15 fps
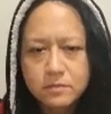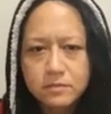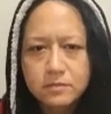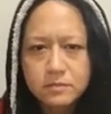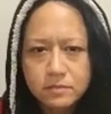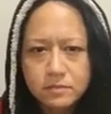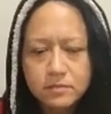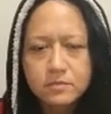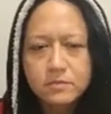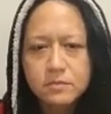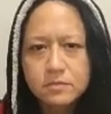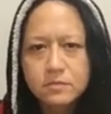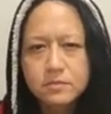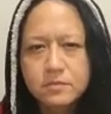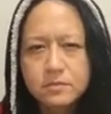
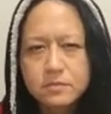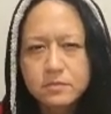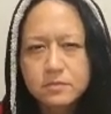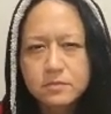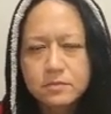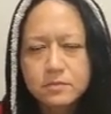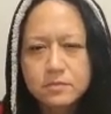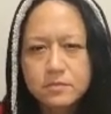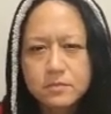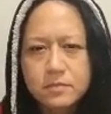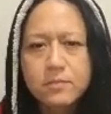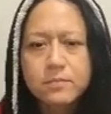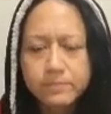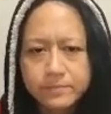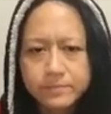
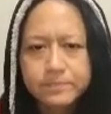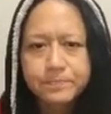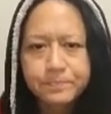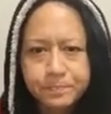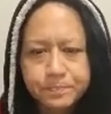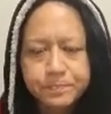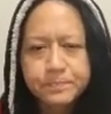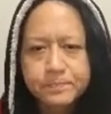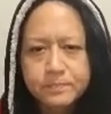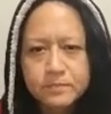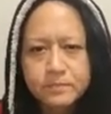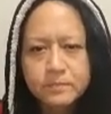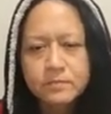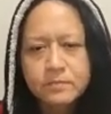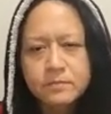
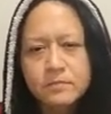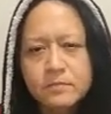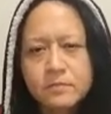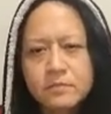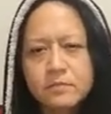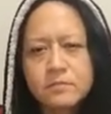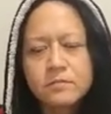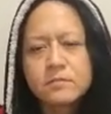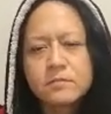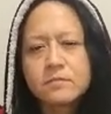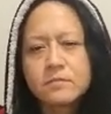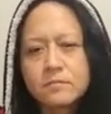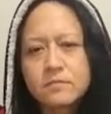(silent)